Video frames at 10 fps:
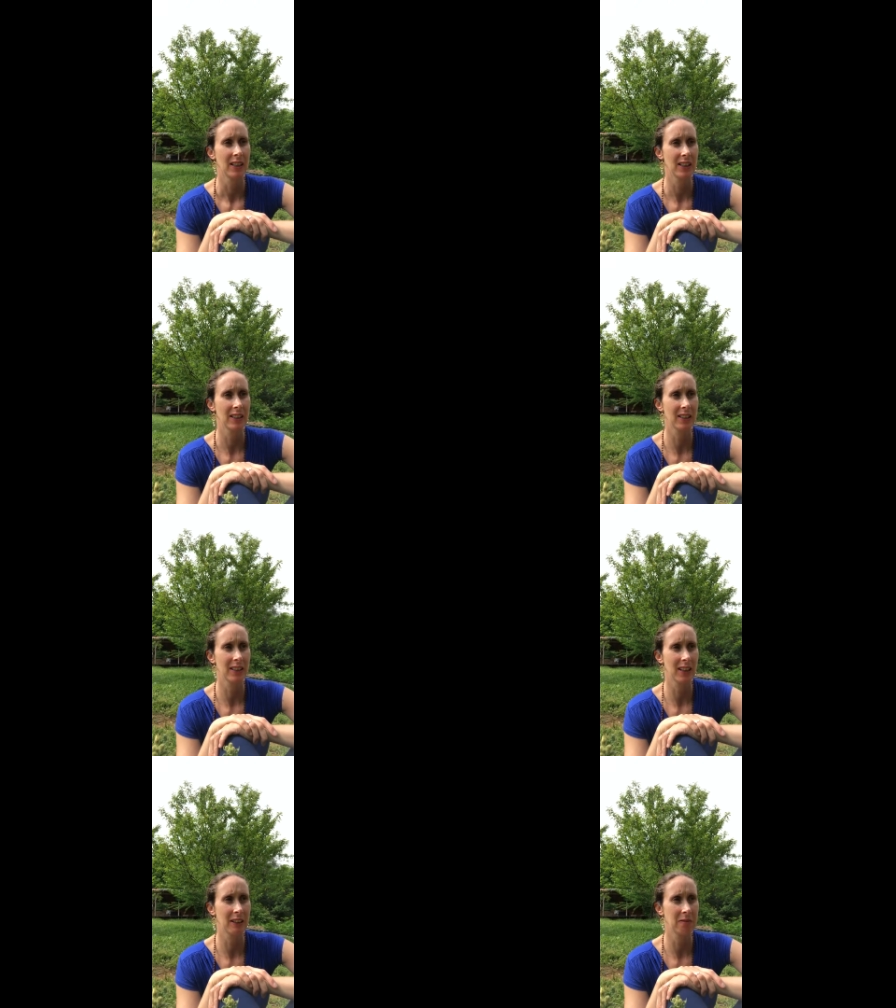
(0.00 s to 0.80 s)

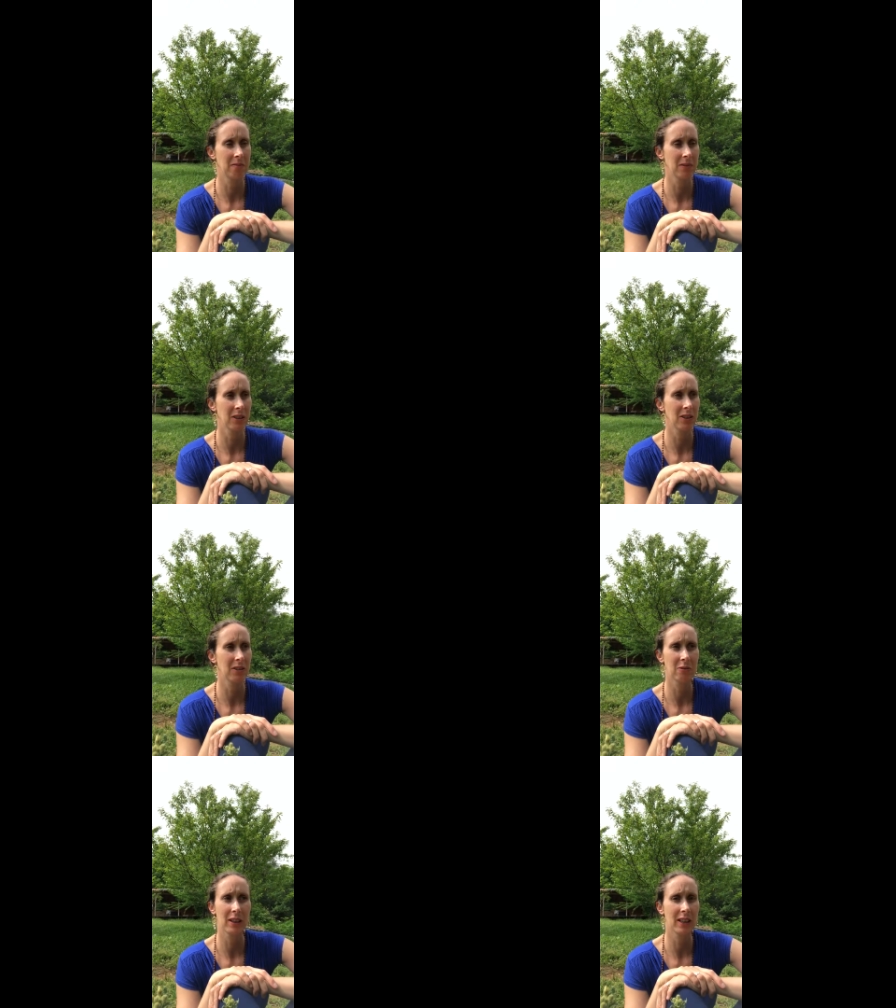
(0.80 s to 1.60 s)
In um, you
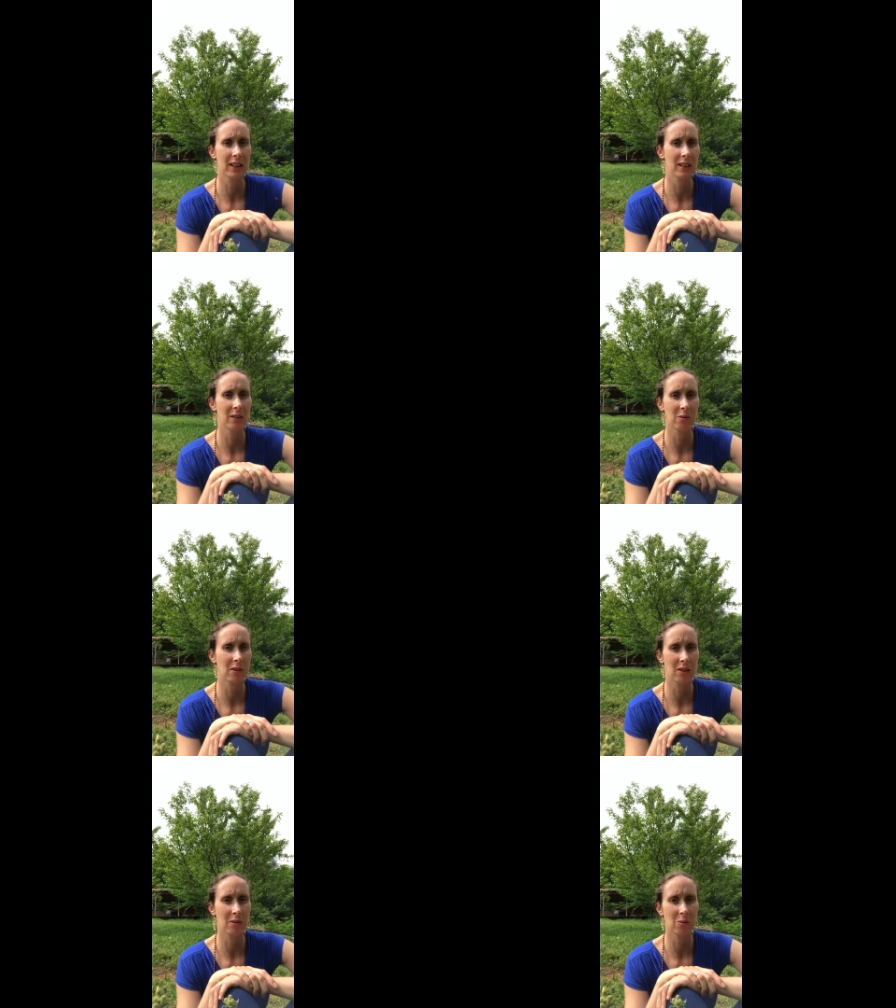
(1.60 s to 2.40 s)
know, really,
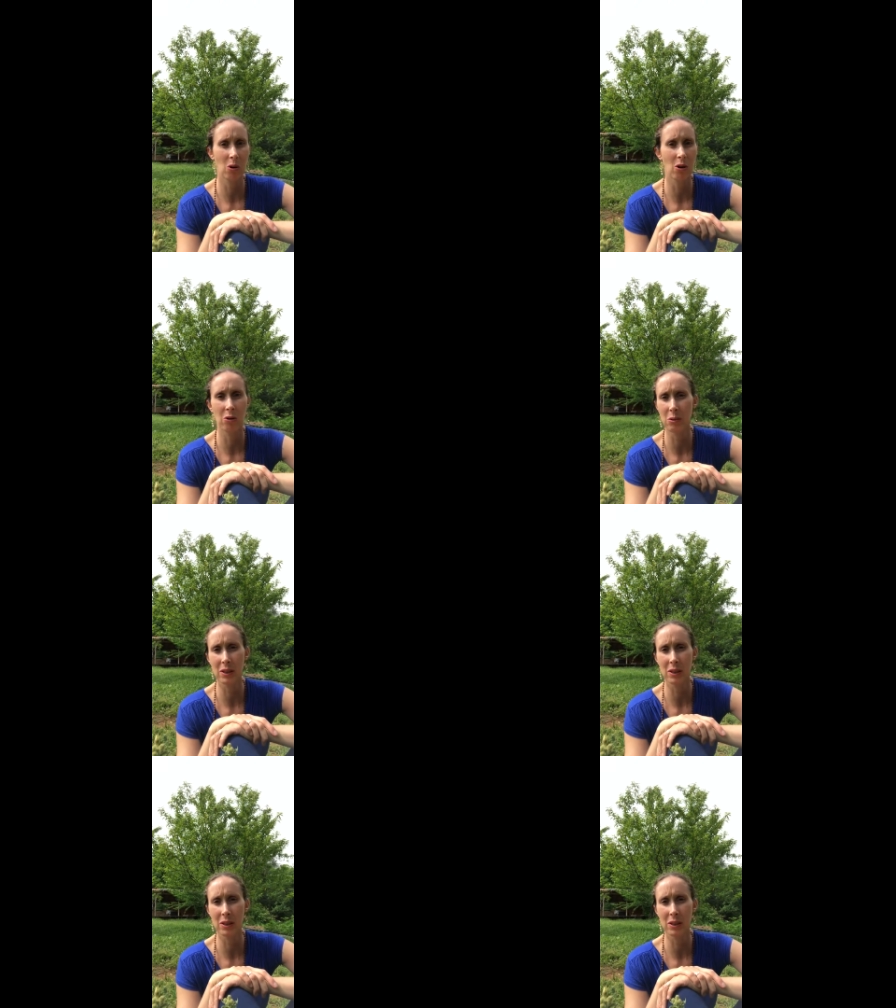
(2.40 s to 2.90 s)
what are